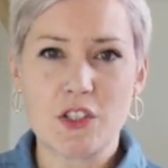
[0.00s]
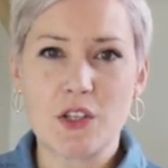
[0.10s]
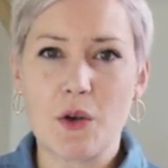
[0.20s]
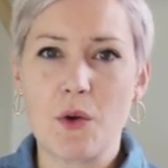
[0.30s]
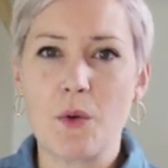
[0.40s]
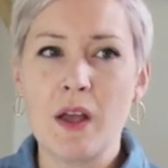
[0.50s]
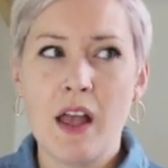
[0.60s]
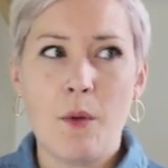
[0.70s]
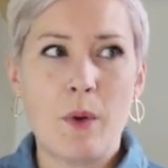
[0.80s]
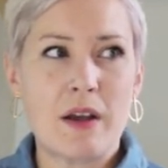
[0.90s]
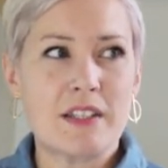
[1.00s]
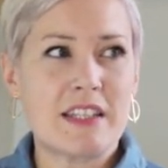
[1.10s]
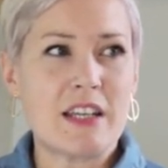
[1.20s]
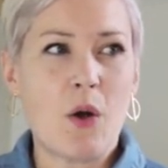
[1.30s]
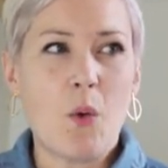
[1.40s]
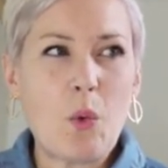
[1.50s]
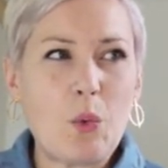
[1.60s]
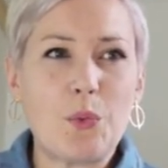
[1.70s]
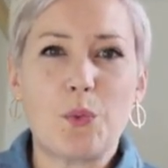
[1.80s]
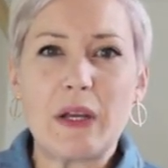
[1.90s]
So whereas the
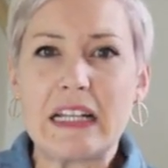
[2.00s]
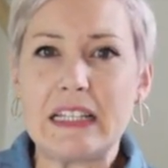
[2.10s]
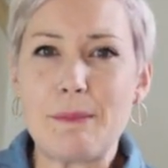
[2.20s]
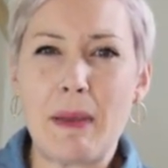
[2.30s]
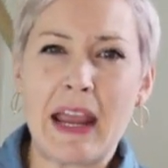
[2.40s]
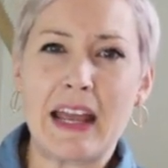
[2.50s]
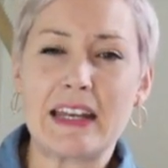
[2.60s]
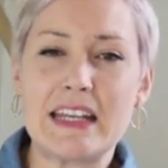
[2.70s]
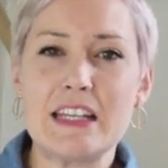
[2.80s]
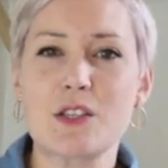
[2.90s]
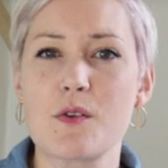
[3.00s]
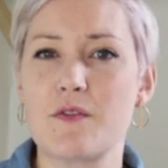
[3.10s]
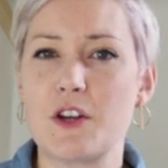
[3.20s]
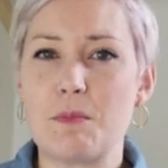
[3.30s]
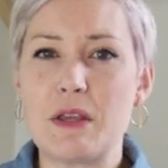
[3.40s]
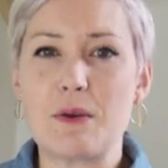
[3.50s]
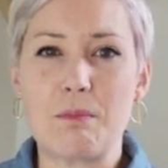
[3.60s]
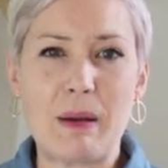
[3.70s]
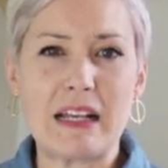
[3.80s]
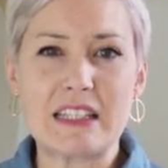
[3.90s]
old wrinkly man, he's sort of going to be your
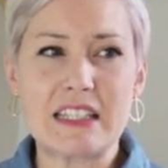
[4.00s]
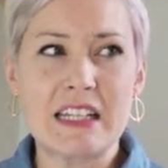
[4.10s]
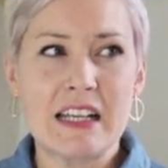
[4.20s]
best